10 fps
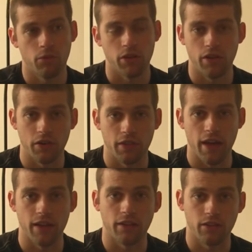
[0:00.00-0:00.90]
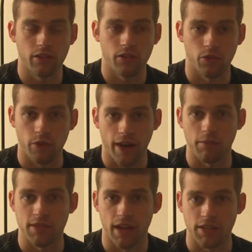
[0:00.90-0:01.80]
When you hear that, your
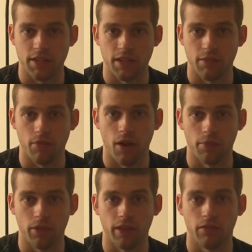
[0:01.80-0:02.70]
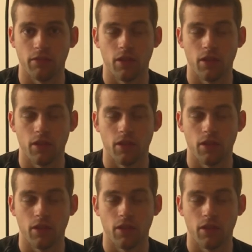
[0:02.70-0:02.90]
RAM's not seated properly.